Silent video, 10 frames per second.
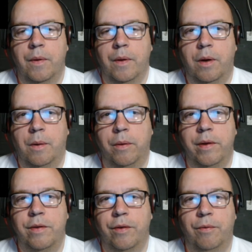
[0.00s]
Oh, we're
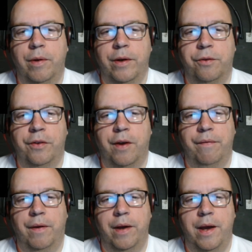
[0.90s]
into a real
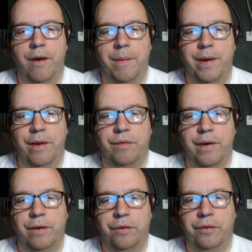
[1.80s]
sci-fi here. I mean, this
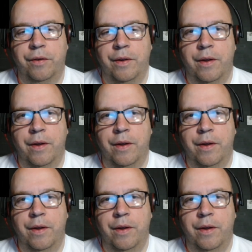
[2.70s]
feels